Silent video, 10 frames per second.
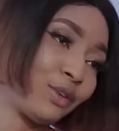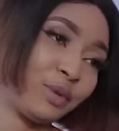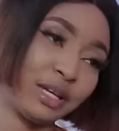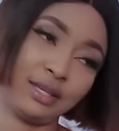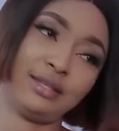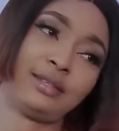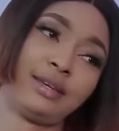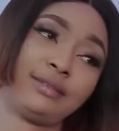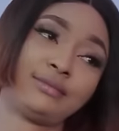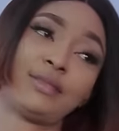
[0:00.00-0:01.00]
take your bag
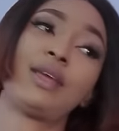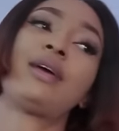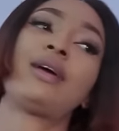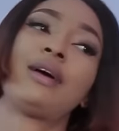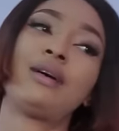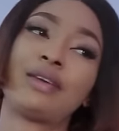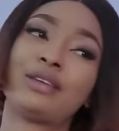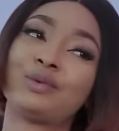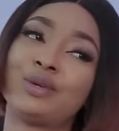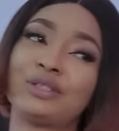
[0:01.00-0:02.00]
inside. I'll
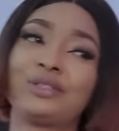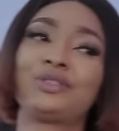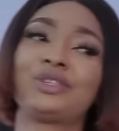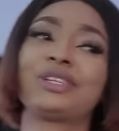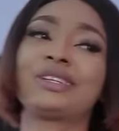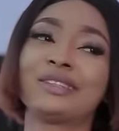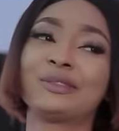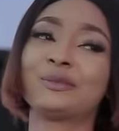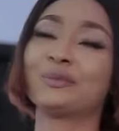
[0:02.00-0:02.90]
get you water to drink.